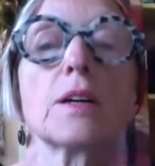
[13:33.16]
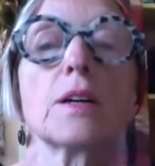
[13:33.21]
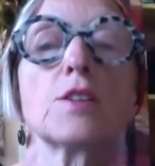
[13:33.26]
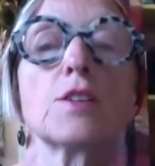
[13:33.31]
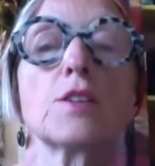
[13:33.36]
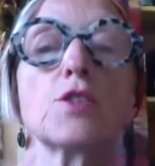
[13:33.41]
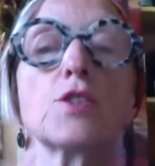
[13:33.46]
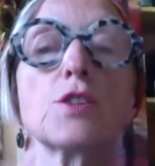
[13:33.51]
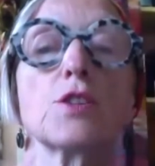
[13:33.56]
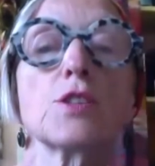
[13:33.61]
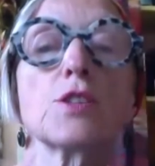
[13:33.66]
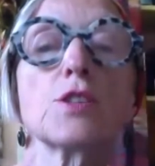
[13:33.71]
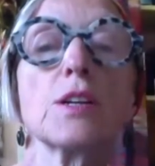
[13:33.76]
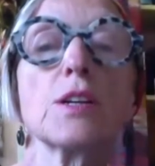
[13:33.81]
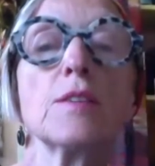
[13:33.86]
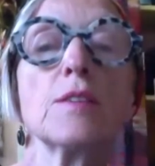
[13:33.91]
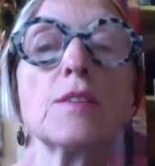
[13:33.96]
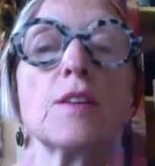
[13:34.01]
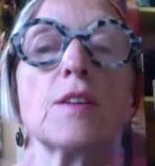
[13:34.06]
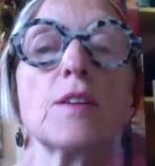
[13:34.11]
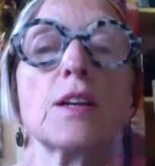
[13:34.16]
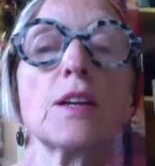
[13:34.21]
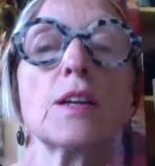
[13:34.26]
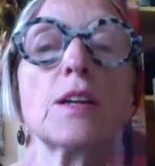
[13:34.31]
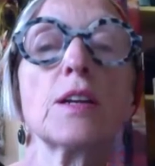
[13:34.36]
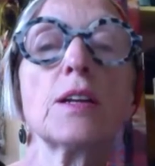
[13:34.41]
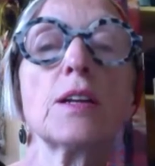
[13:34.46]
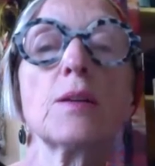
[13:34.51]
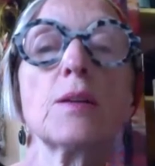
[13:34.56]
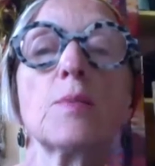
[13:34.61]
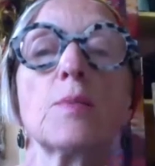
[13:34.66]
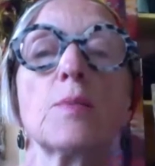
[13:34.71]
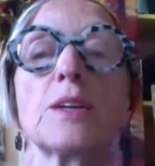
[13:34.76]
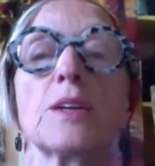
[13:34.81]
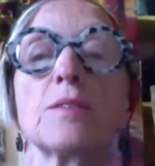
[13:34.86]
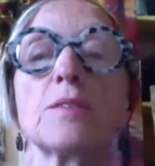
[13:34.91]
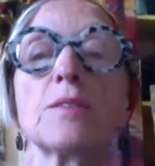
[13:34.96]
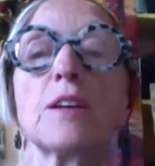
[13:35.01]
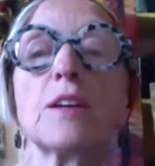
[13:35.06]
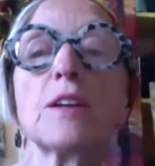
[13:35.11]
And just leave a little bit
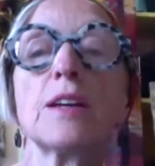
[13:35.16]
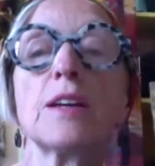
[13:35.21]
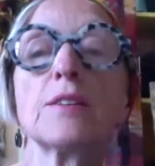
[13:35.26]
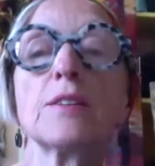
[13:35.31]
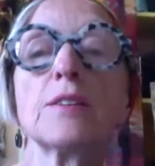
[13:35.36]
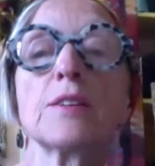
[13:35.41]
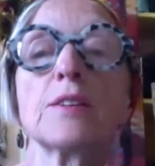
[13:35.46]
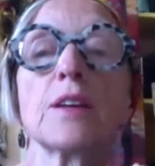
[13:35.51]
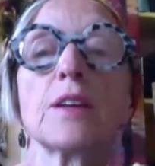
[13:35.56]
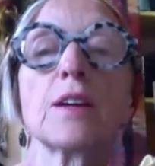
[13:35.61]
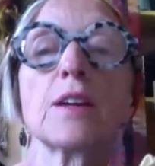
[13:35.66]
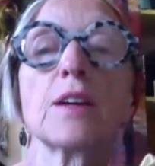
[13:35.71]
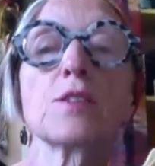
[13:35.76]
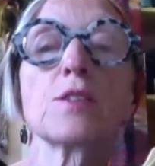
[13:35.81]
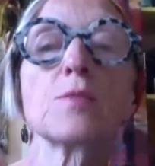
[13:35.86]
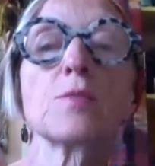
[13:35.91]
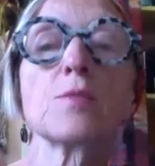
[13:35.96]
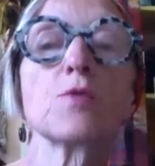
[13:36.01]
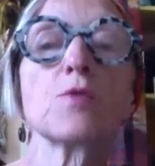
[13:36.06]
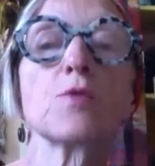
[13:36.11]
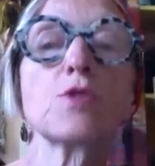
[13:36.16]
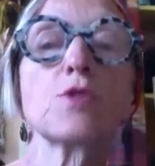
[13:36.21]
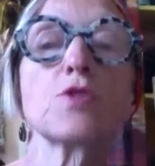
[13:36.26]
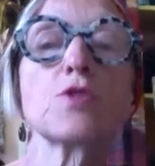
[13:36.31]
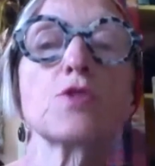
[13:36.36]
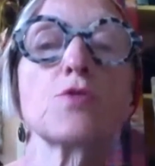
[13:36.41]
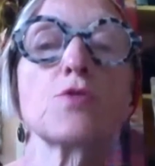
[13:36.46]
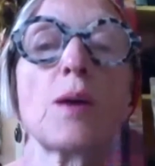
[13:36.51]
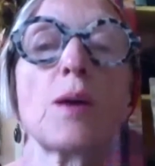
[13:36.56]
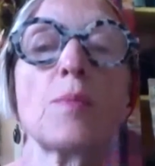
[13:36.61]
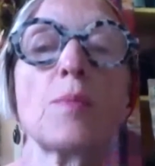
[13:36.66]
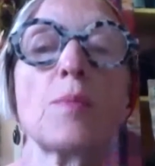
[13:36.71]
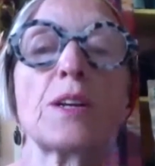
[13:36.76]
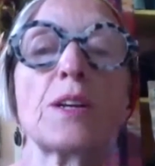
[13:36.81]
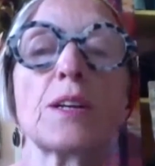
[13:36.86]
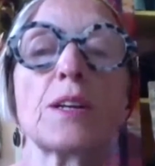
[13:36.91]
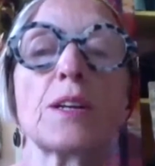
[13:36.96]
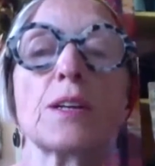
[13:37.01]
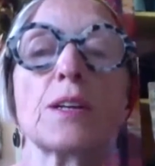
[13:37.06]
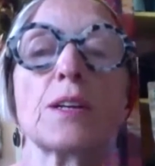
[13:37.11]
of length there because I'm going to trap it
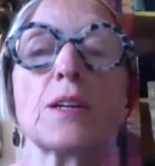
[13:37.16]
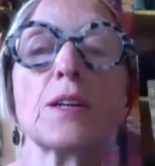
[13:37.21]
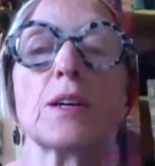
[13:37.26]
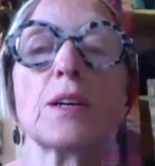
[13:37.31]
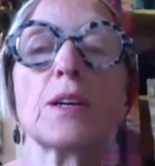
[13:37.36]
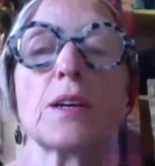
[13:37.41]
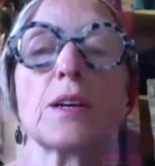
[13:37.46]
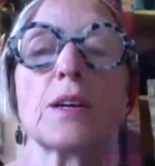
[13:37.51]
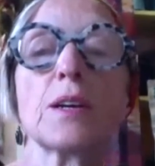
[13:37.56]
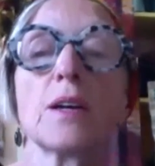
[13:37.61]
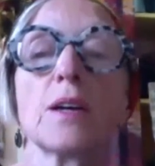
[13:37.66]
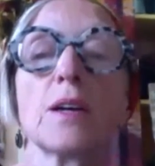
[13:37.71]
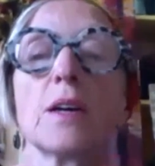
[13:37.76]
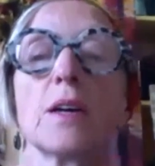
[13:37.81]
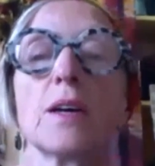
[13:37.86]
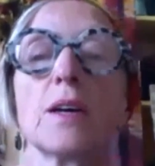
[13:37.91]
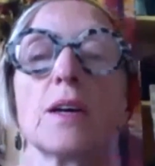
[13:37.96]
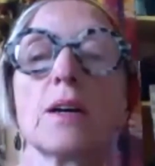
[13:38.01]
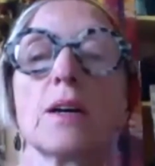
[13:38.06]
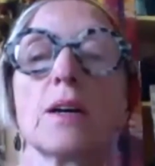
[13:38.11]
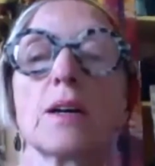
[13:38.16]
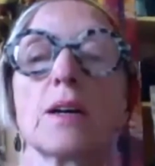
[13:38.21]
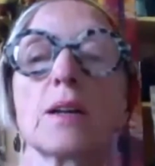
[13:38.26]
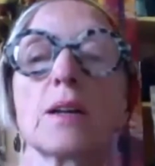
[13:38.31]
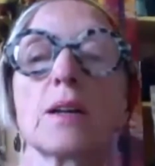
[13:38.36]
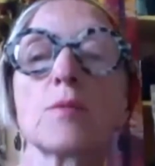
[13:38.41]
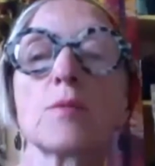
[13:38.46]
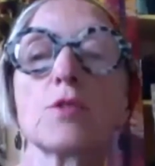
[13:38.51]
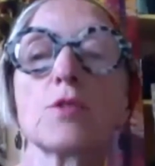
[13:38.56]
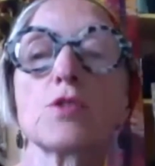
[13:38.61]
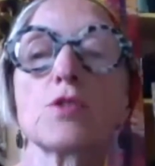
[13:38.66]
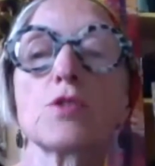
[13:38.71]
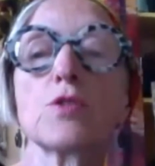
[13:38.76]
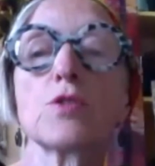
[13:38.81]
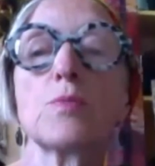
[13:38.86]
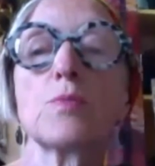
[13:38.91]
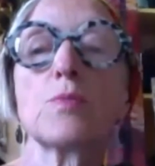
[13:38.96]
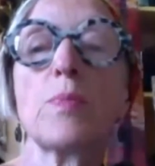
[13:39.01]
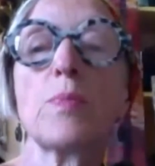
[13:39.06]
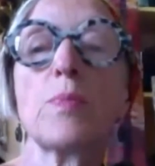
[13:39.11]
in. And I'm going to
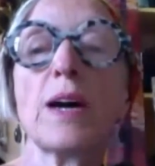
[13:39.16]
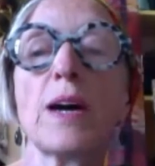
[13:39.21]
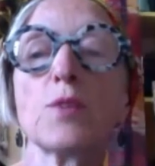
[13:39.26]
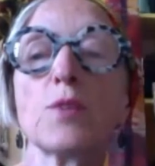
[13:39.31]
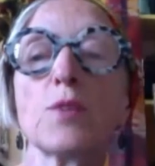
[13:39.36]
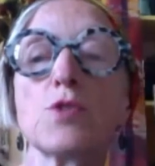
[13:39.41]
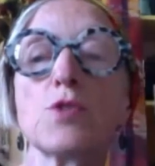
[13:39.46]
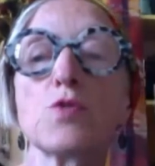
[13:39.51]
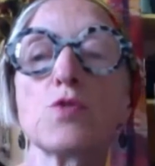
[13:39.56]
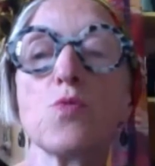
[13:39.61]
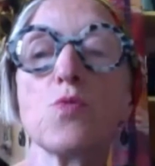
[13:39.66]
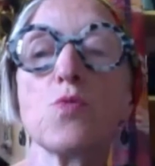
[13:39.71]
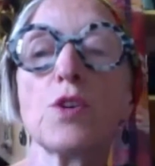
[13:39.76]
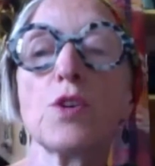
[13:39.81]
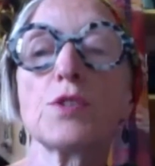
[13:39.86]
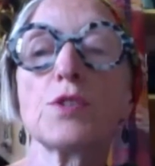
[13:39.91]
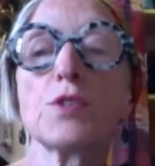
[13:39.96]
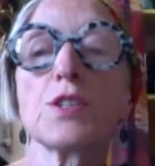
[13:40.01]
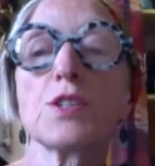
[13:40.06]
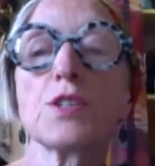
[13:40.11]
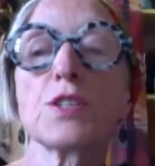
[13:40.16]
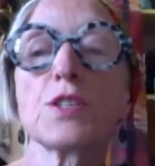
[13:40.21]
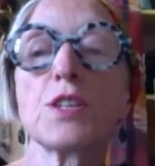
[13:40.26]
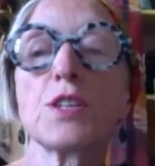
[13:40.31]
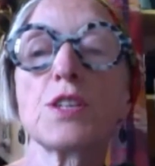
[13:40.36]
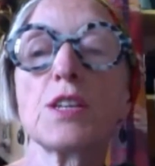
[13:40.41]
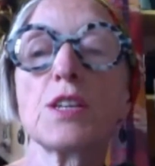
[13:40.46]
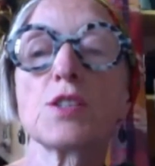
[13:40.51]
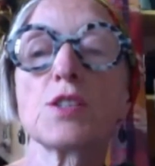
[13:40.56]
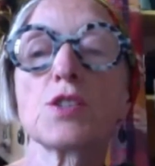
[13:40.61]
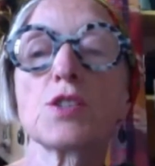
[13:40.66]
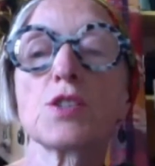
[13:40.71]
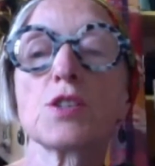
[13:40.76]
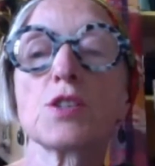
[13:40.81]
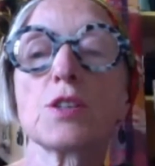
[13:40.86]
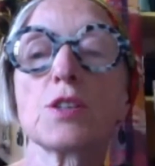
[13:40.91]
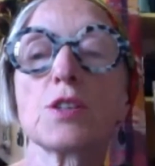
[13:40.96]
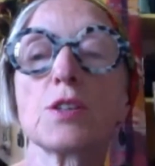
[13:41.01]
go backwards 1 stitch.